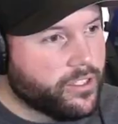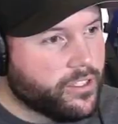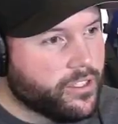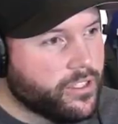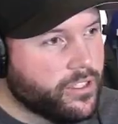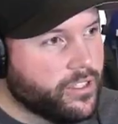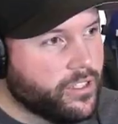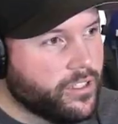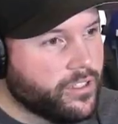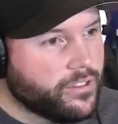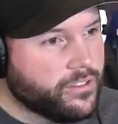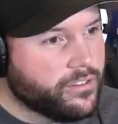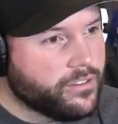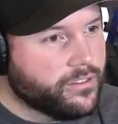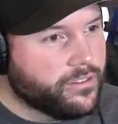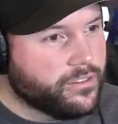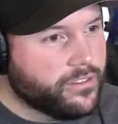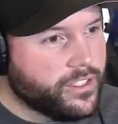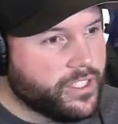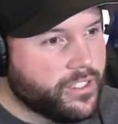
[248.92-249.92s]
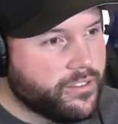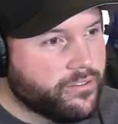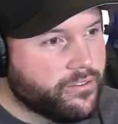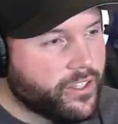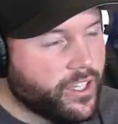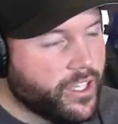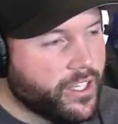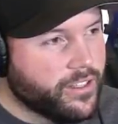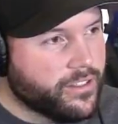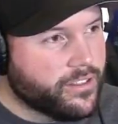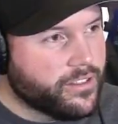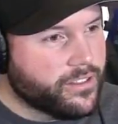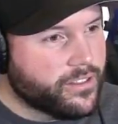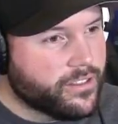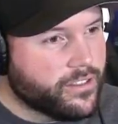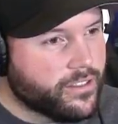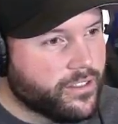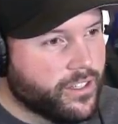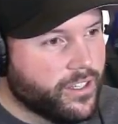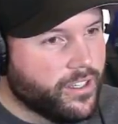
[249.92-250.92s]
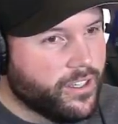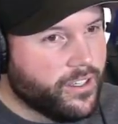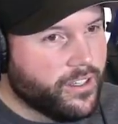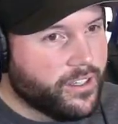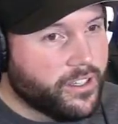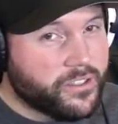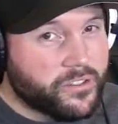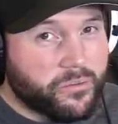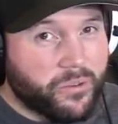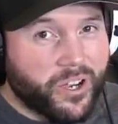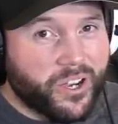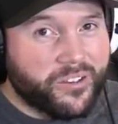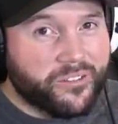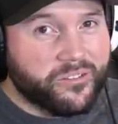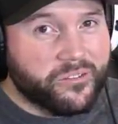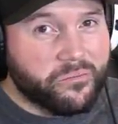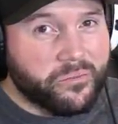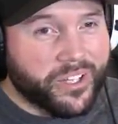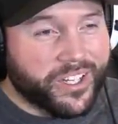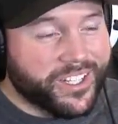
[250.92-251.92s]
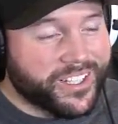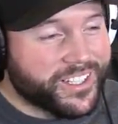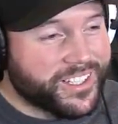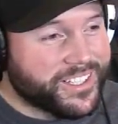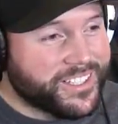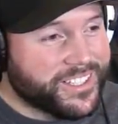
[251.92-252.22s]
good on defense. It's rare for me in this